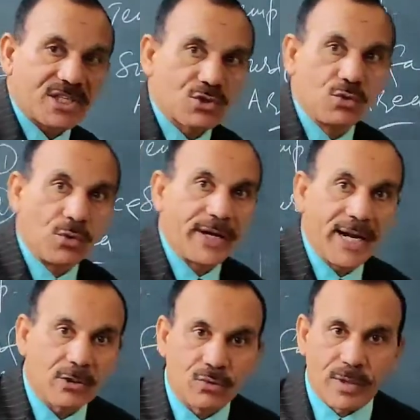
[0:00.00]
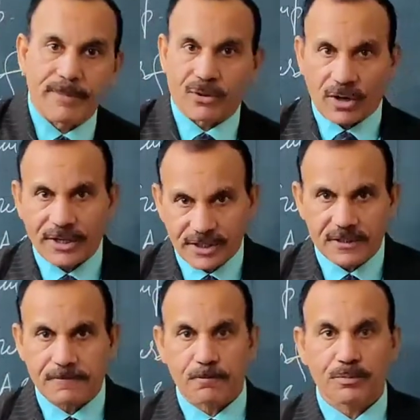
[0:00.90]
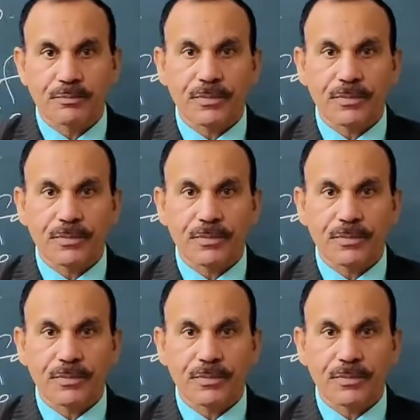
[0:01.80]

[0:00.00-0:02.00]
is going to vaporize.